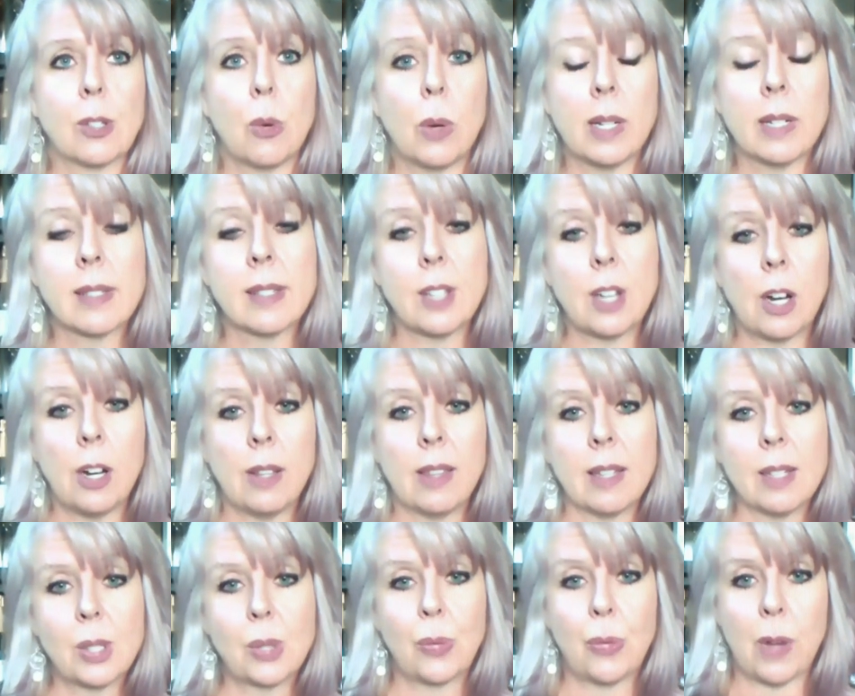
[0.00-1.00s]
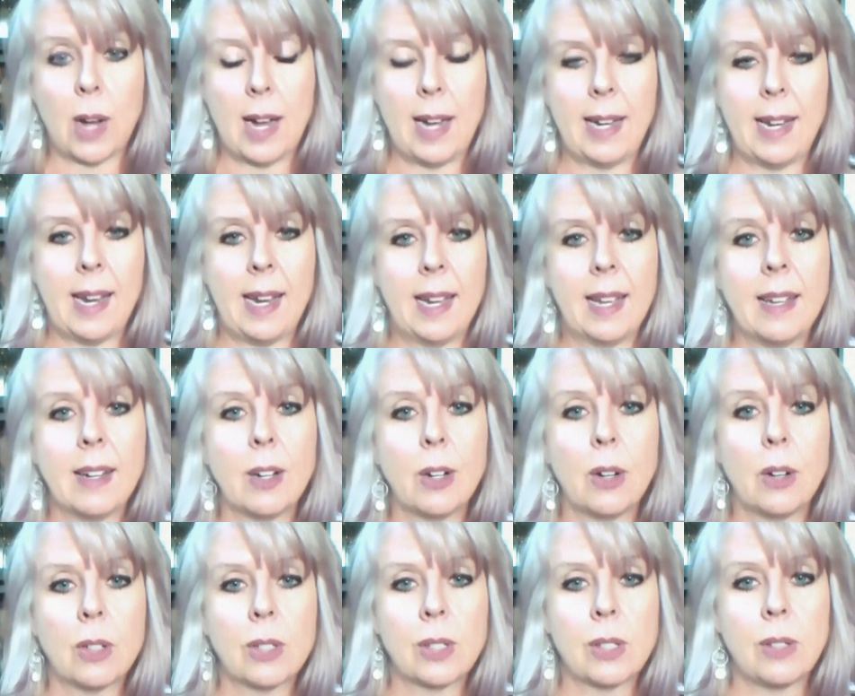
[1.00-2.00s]
is going to start this Friday, and
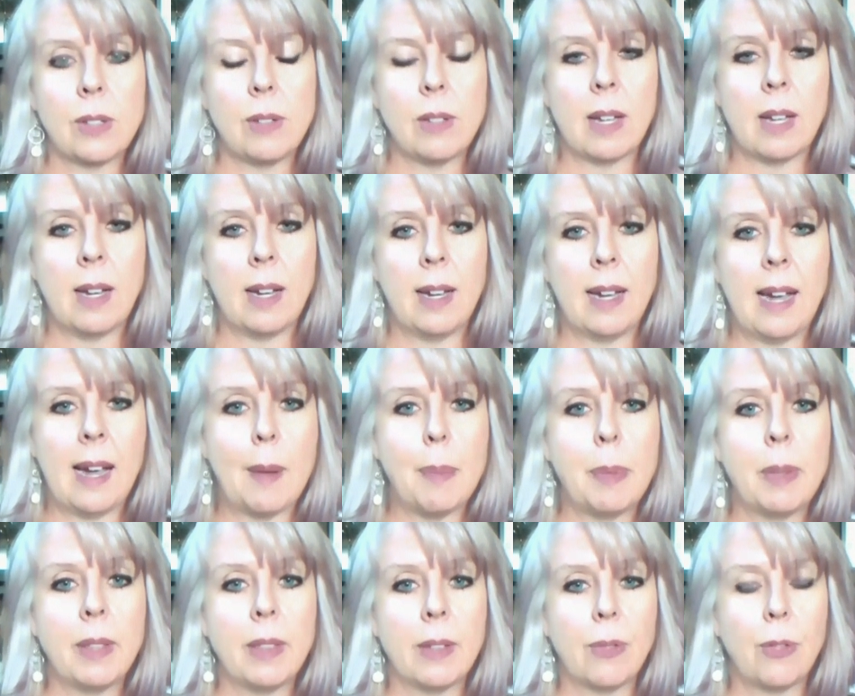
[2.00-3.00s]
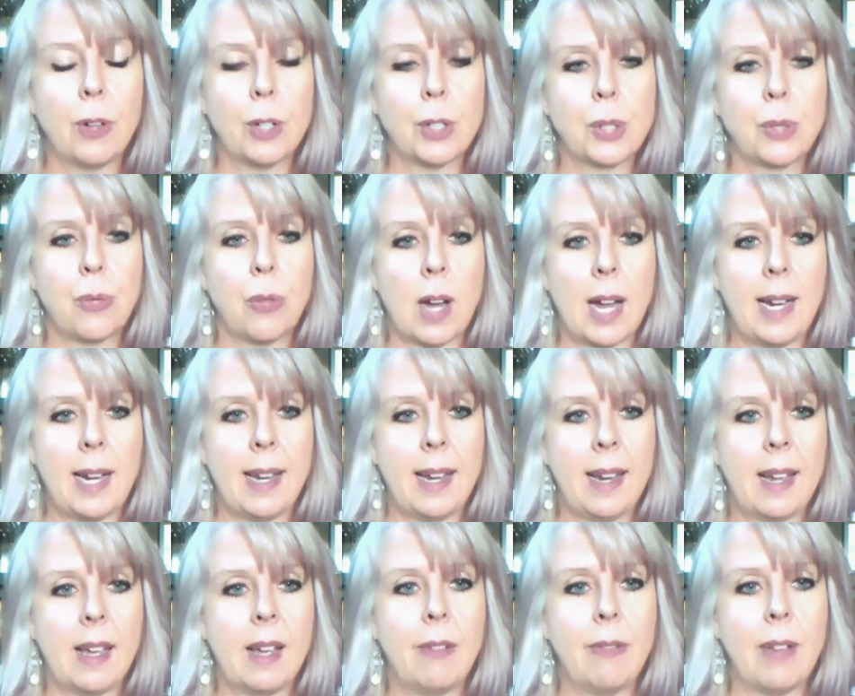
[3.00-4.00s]
it'll uh, happen the first
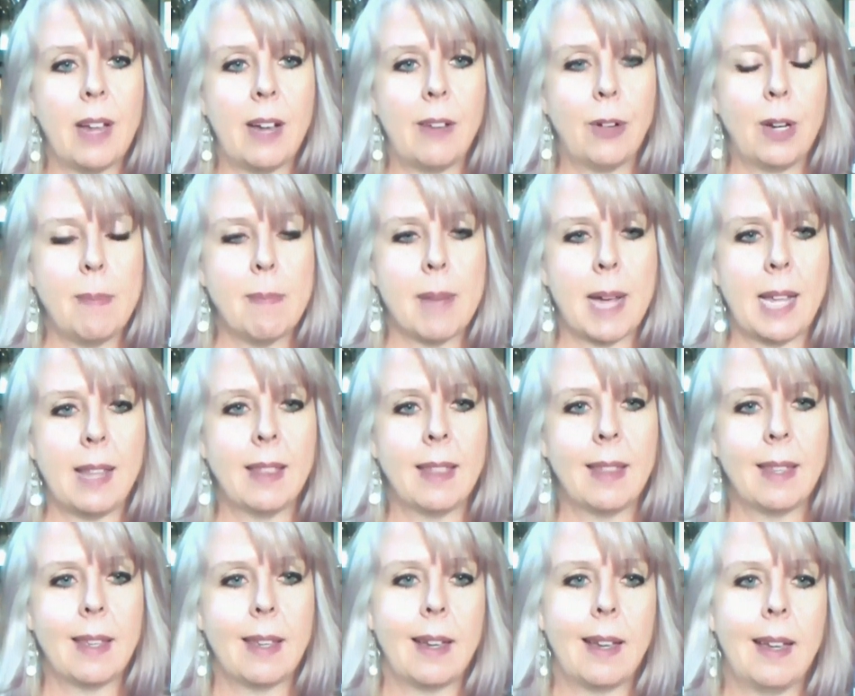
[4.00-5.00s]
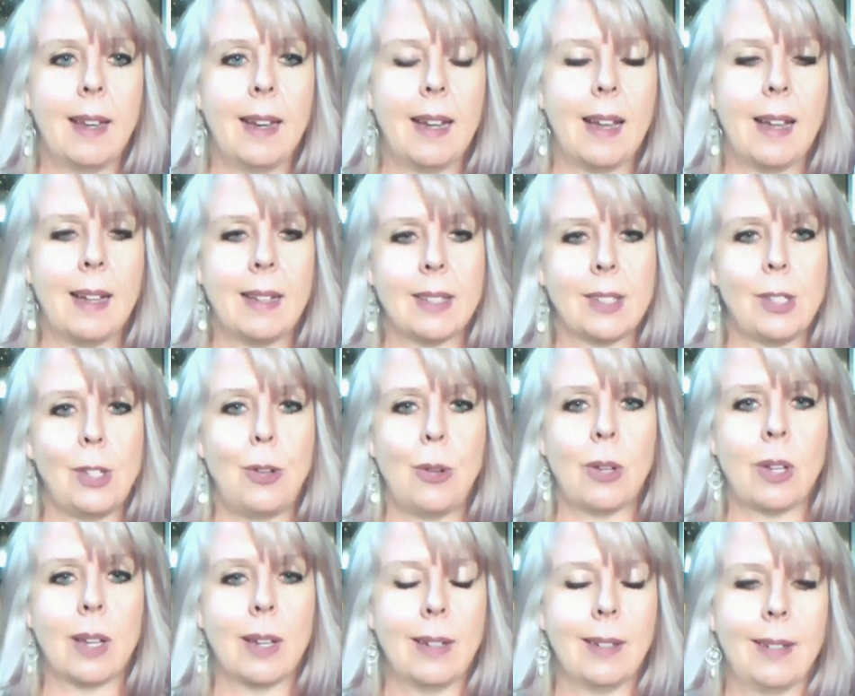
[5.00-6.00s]
Friday of every month. And as
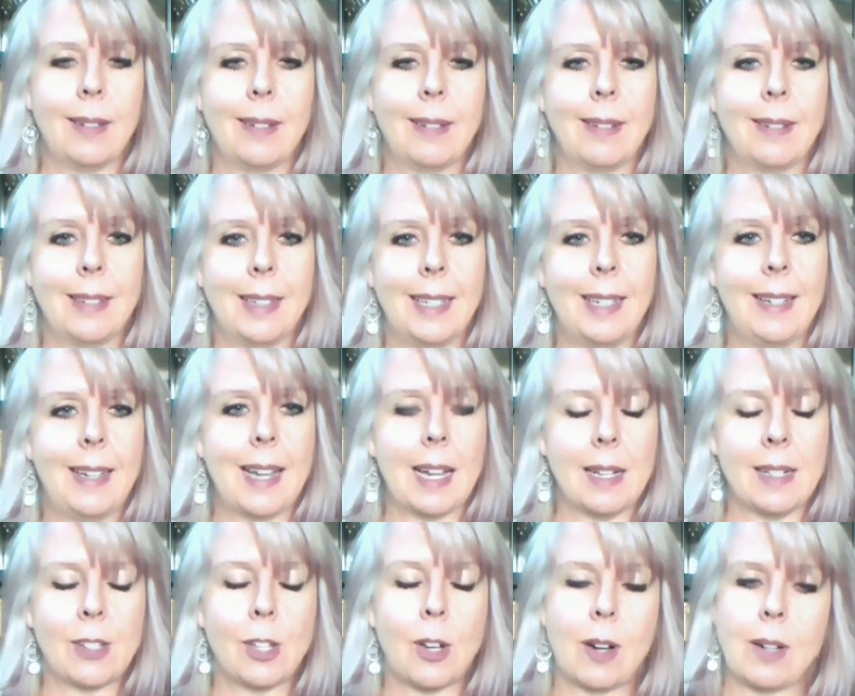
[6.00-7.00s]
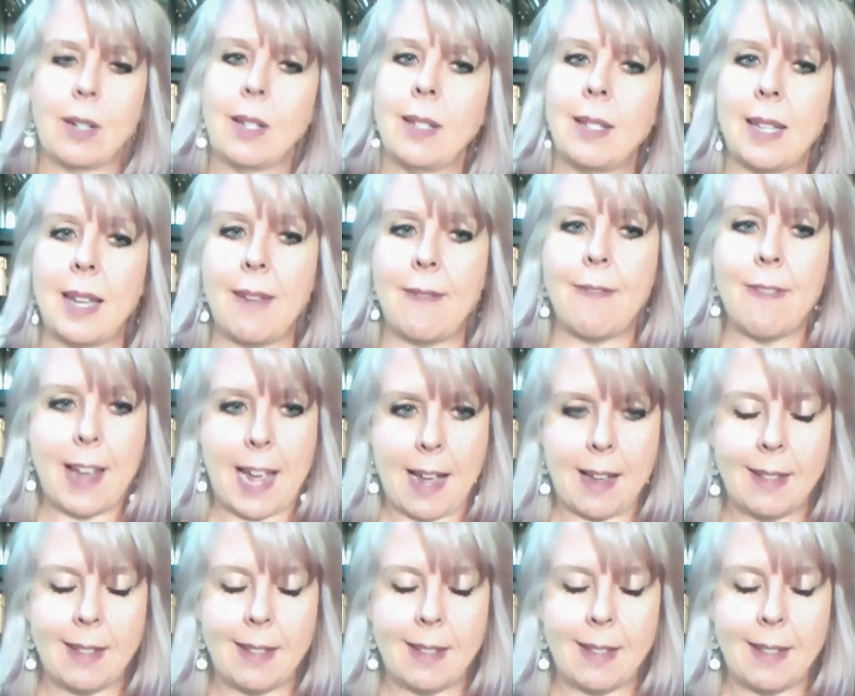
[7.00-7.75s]
you can, get, it's hard to say